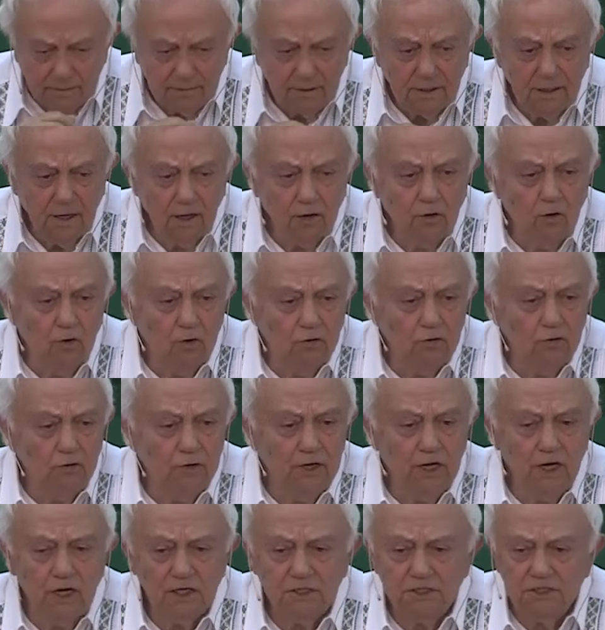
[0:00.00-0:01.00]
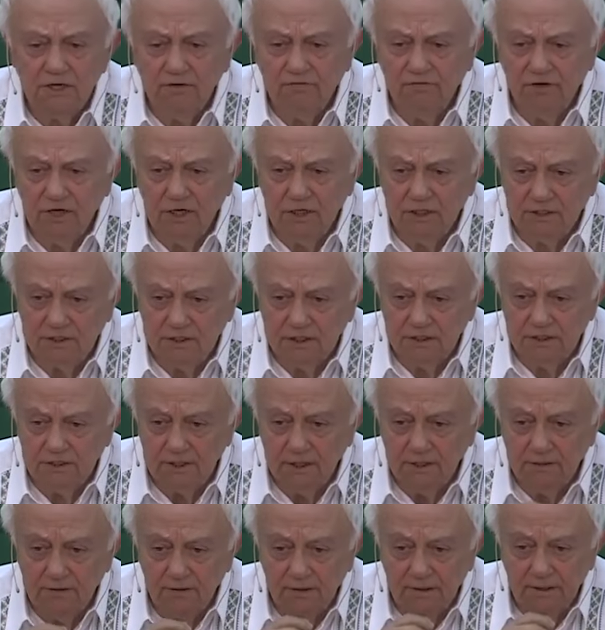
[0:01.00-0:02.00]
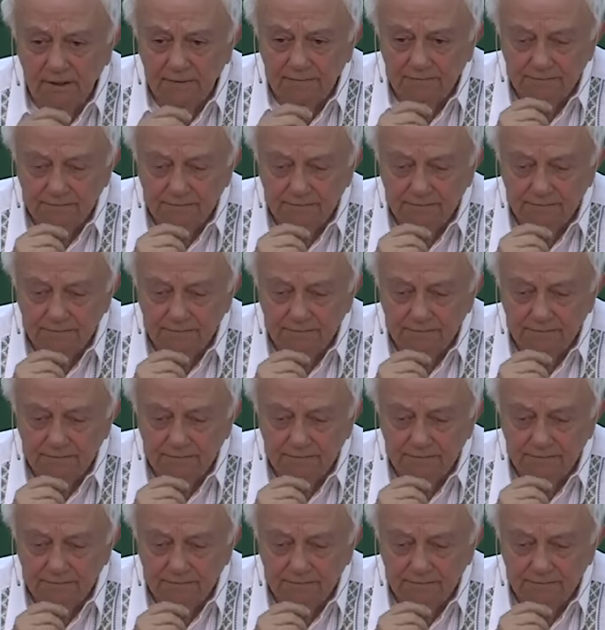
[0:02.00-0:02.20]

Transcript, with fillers: like gonorrhea, syphilis, etc.